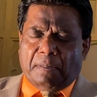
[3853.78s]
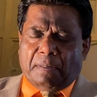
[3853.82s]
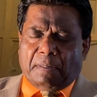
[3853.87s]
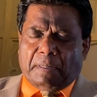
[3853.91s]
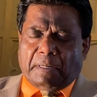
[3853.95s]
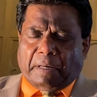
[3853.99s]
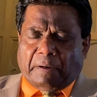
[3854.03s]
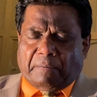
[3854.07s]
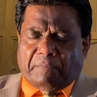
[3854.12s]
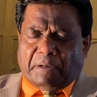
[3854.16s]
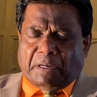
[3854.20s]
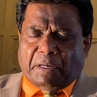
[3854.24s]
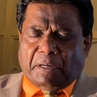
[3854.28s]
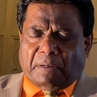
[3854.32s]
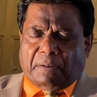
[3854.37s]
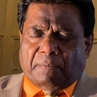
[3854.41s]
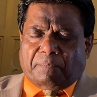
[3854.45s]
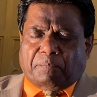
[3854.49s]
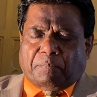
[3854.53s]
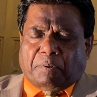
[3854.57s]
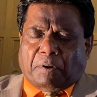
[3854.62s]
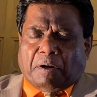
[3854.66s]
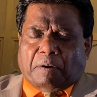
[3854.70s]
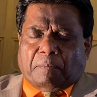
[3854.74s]
having a
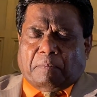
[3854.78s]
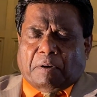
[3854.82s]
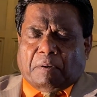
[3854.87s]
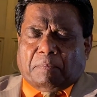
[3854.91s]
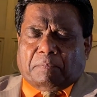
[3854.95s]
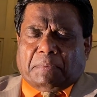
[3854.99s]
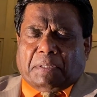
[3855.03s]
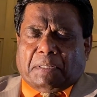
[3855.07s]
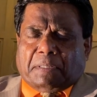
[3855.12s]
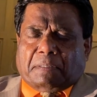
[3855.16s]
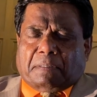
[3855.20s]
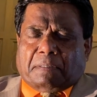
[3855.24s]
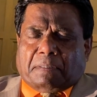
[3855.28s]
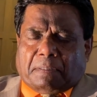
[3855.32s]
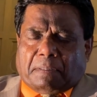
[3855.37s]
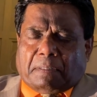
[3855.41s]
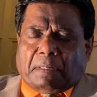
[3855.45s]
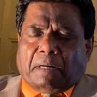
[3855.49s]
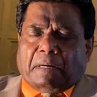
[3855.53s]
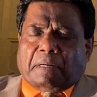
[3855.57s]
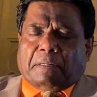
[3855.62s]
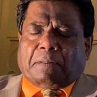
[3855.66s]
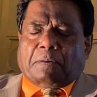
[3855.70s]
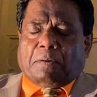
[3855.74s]
problem that
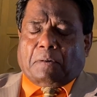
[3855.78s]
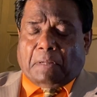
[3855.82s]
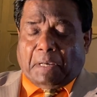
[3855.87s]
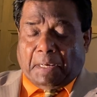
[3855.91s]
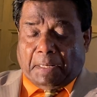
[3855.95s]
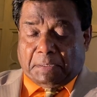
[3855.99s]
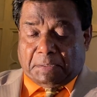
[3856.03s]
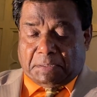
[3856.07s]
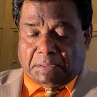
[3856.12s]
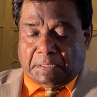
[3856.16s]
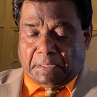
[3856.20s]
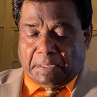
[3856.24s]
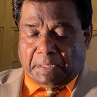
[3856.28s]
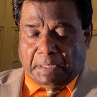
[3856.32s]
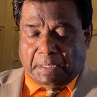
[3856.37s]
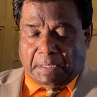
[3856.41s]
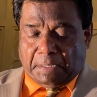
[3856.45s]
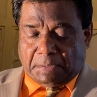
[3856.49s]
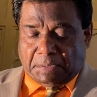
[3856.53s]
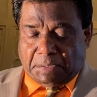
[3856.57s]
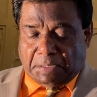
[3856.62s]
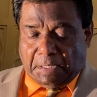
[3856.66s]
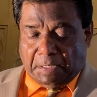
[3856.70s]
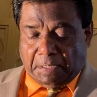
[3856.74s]
God could answer. He
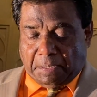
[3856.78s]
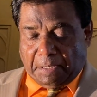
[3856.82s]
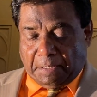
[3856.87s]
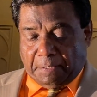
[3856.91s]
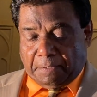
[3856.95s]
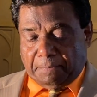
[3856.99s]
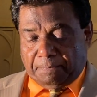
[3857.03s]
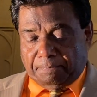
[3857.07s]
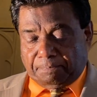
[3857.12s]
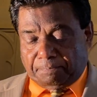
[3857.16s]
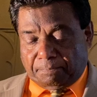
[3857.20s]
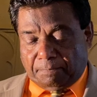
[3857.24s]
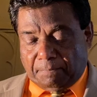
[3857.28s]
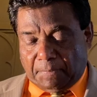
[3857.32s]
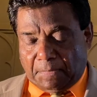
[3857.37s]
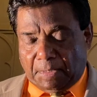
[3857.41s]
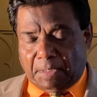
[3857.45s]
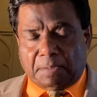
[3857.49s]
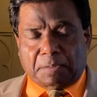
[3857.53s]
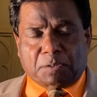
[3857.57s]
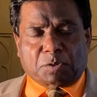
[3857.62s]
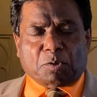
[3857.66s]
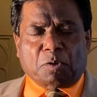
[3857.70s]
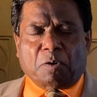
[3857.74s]
didn't see that.
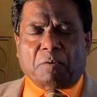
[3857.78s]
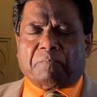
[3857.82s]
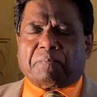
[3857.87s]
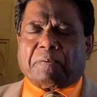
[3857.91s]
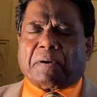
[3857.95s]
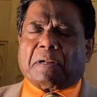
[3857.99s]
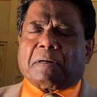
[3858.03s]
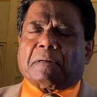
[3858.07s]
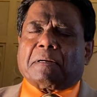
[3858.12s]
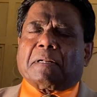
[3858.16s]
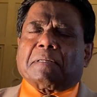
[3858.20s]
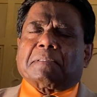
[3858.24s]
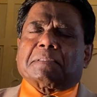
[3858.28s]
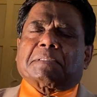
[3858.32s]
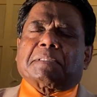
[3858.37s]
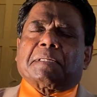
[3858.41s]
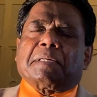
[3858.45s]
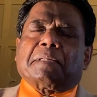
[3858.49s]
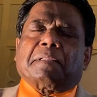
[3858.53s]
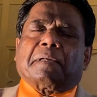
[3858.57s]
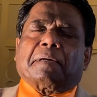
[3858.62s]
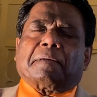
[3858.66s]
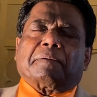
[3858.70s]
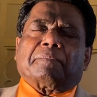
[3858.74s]
Zophar didn't
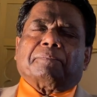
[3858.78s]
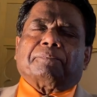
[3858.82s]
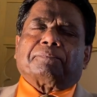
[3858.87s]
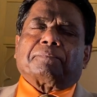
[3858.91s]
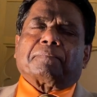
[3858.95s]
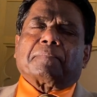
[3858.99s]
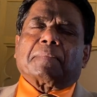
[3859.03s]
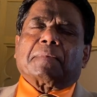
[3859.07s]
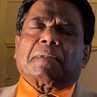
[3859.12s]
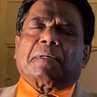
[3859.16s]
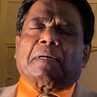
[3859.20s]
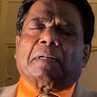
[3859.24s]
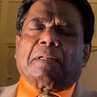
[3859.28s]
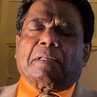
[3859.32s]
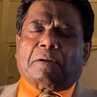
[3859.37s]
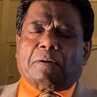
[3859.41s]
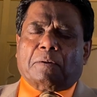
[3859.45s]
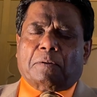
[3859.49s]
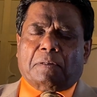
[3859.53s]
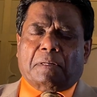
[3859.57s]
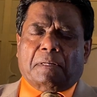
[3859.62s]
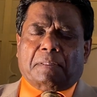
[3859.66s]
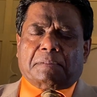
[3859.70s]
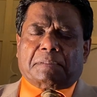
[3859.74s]
see that.
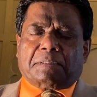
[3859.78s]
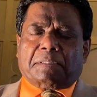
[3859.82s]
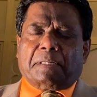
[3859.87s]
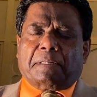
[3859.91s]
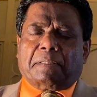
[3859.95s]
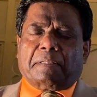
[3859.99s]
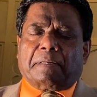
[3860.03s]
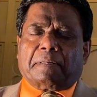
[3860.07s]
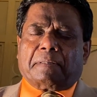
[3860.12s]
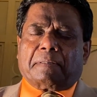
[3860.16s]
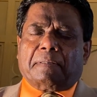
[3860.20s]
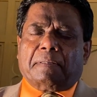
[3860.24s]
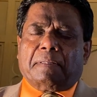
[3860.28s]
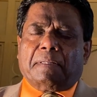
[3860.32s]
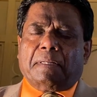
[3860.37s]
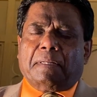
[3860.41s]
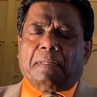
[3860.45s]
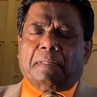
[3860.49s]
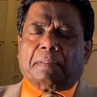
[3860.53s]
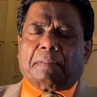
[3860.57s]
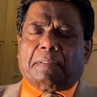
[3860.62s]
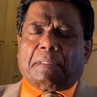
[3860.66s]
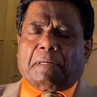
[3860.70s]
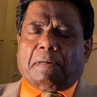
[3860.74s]
Elihu didn't see that.
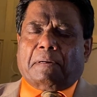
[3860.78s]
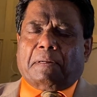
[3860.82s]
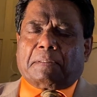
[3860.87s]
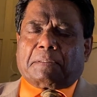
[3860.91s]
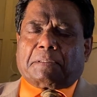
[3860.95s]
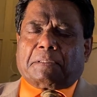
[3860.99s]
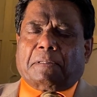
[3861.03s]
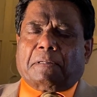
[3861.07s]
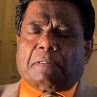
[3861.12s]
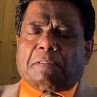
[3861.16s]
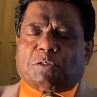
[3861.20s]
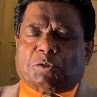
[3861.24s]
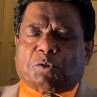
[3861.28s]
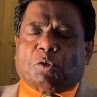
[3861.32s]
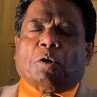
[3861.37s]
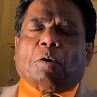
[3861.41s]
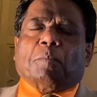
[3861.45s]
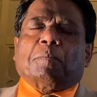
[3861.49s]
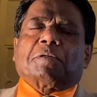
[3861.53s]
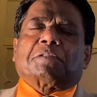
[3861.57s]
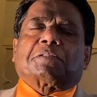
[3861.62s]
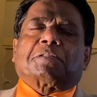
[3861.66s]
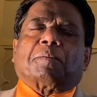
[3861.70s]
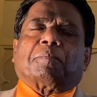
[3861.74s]
They all thought
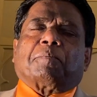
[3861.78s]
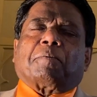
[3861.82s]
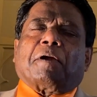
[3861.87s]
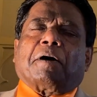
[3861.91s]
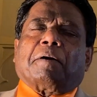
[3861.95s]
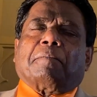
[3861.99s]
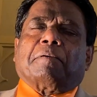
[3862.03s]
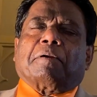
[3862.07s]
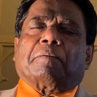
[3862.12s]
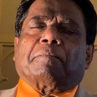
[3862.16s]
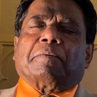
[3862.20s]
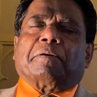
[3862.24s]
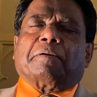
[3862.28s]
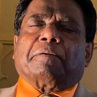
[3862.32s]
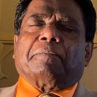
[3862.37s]
Job is the problem.